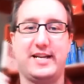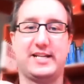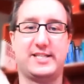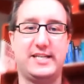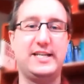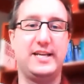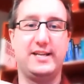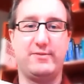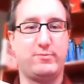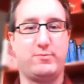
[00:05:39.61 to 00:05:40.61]

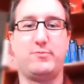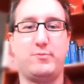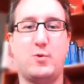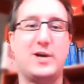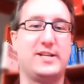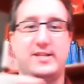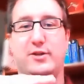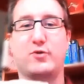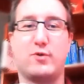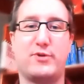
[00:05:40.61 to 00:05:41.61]
exceeded what is in
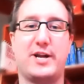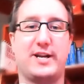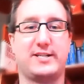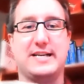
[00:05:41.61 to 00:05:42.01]
the core product,